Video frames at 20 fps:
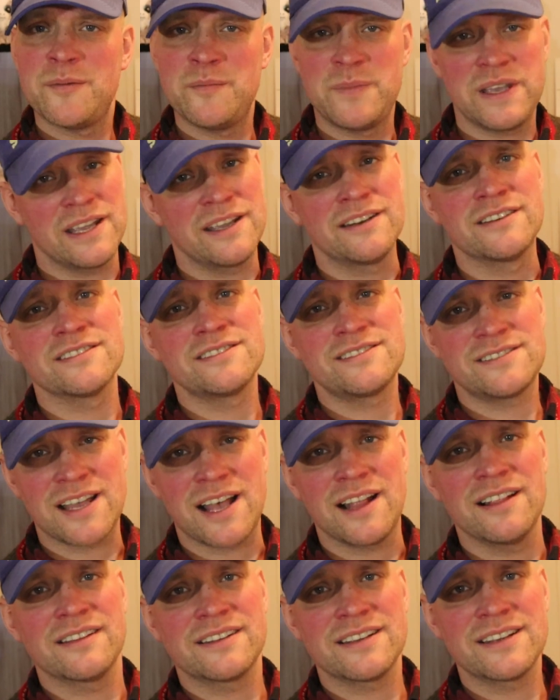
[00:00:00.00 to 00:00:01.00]
being
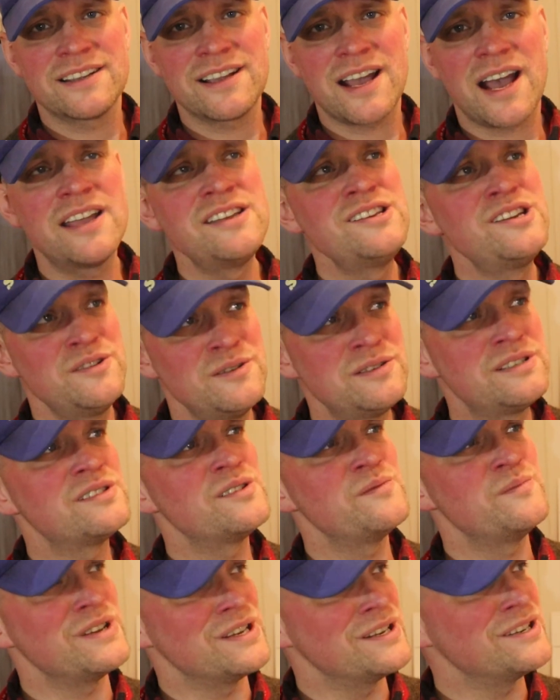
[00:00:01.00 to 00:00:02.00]
nostalgic. I used
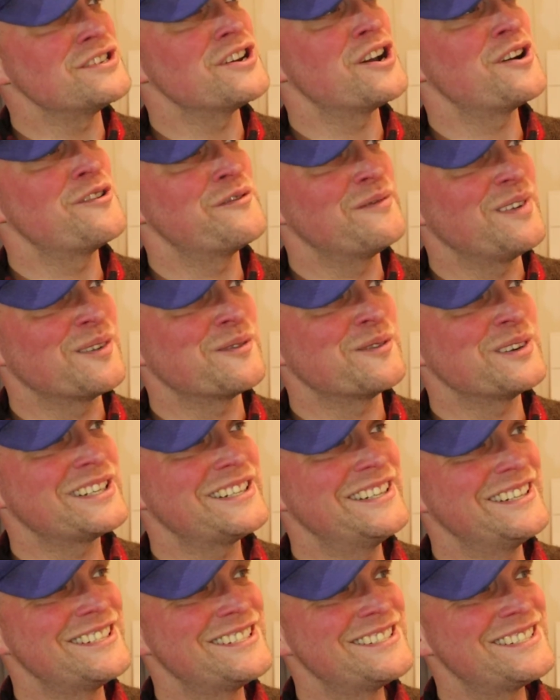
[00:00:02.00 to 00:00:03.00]
to be Jehovah
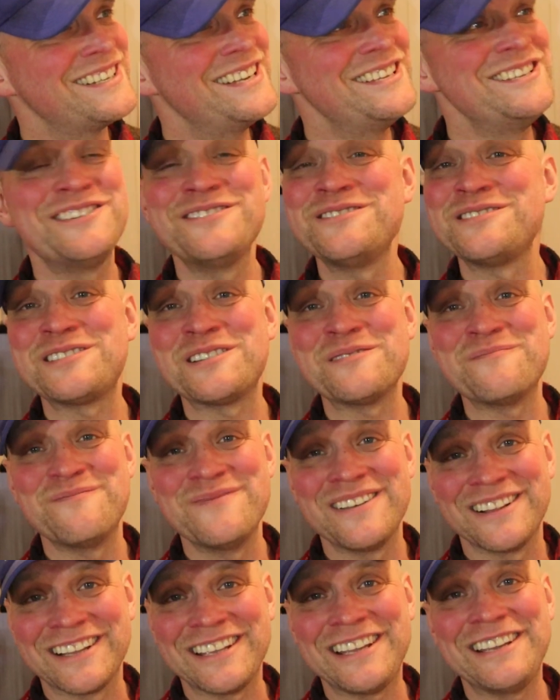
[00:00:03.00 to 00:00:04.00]
Witness. I used to
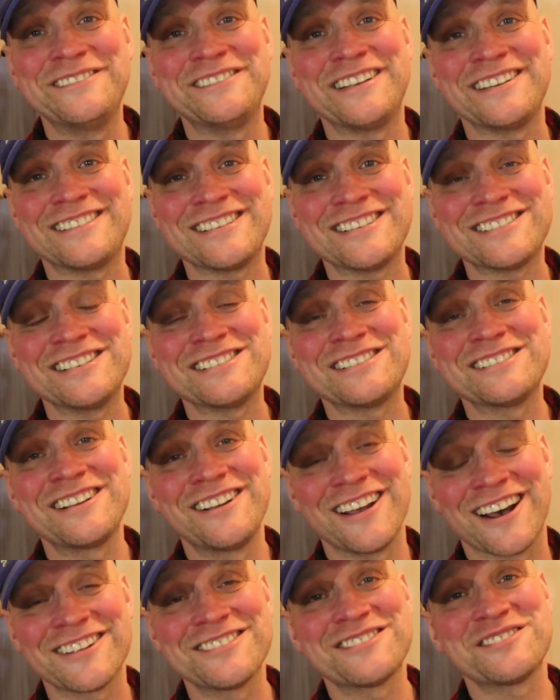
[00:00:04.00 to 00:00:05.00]
believe that this is
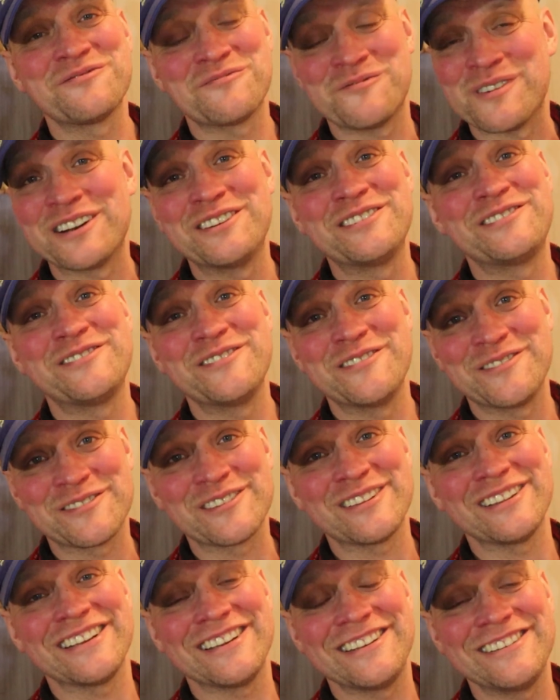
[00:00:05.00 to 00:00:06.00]
God's one true
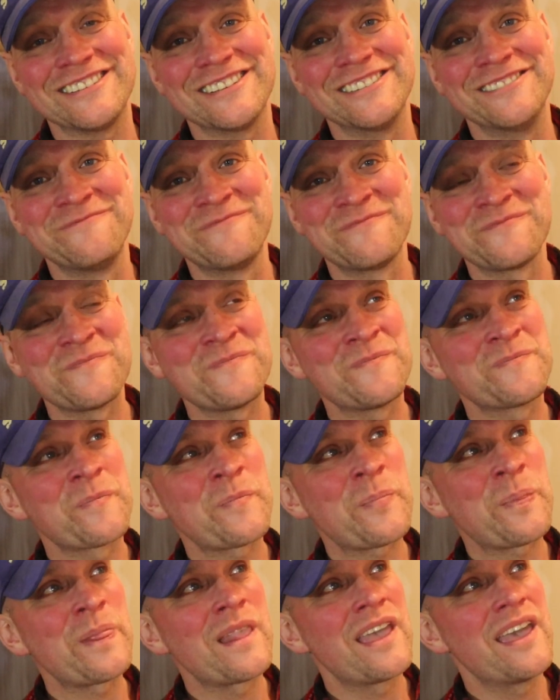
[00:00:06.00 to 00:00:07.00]
religion.
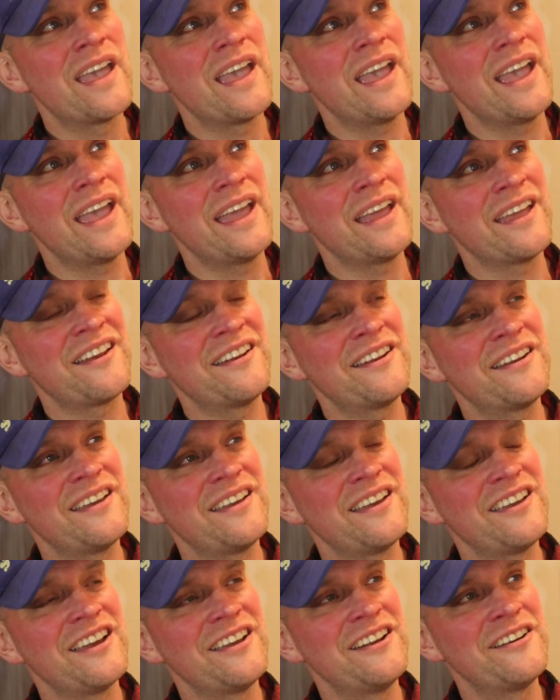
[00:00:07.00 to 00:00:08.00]
And
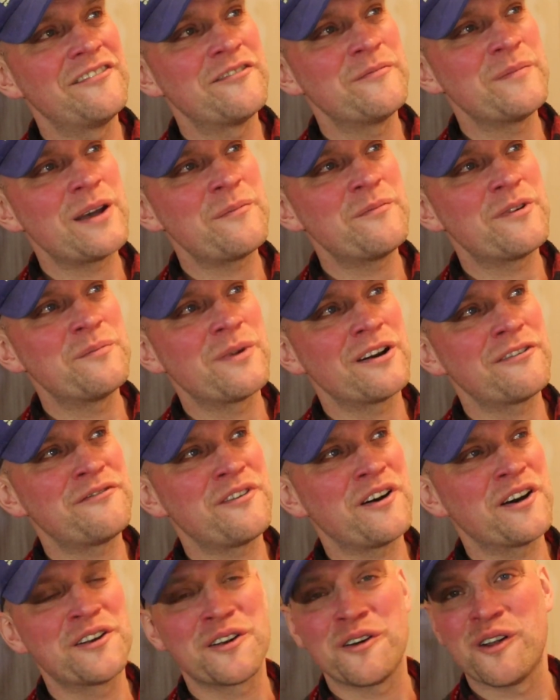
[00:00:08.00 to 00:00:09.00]
remember, my
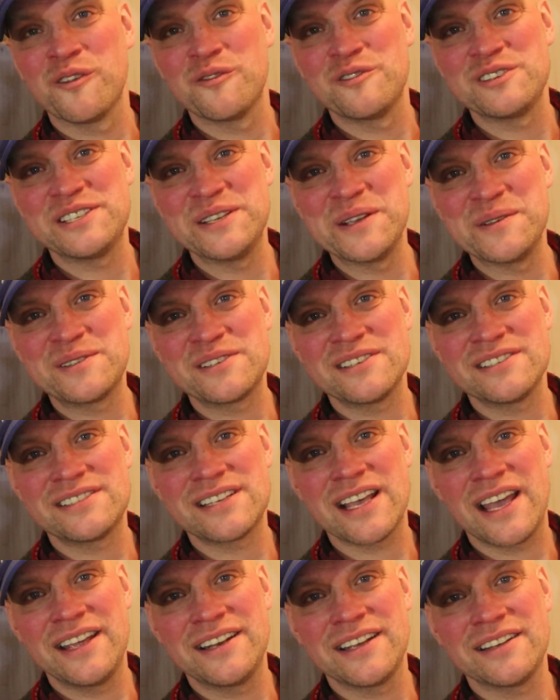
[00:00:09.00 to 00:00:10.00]
father always used to
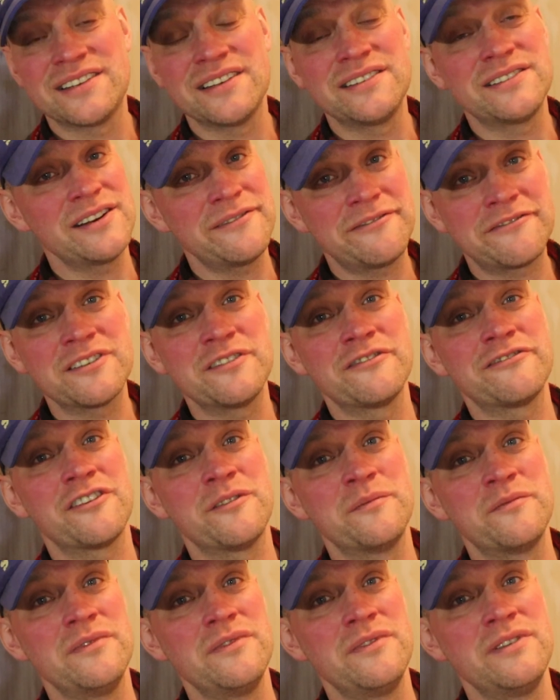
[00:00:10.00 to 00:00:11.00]
say that the
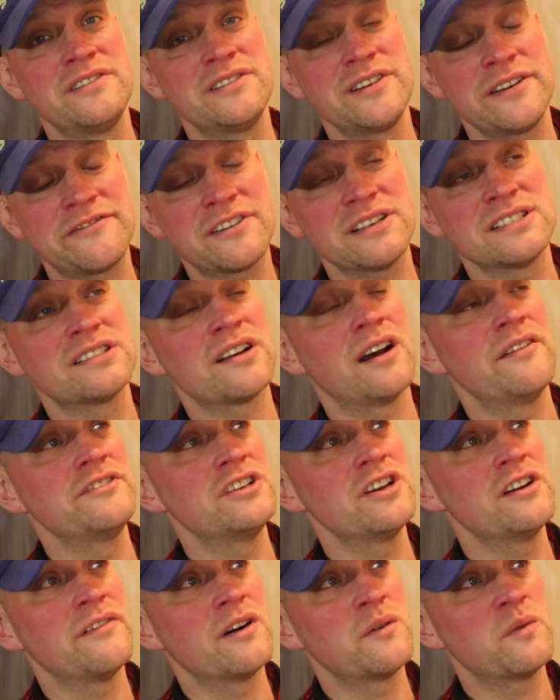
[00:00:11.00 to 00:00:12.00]
difference of
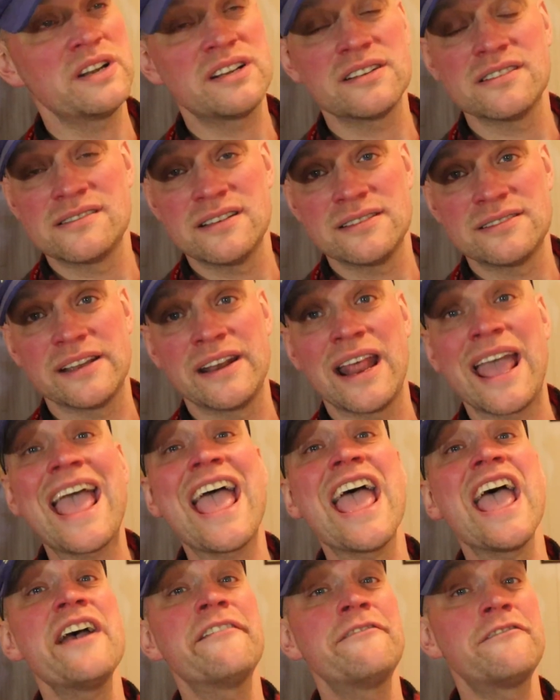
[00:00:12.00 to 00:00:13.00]
Jehovah Witnesses and
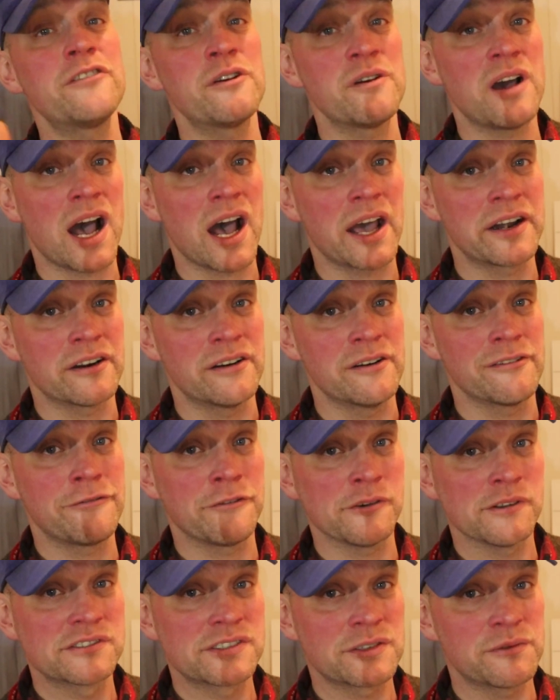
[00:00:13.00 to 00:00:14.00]
every other
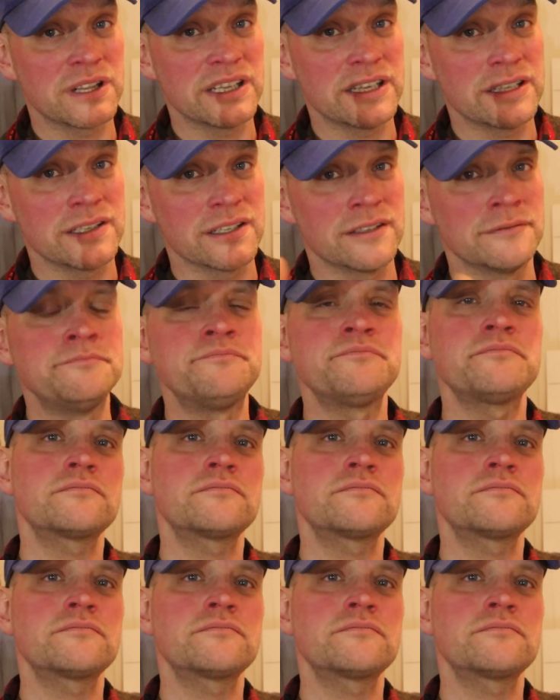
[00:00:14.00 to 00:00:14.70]
false religion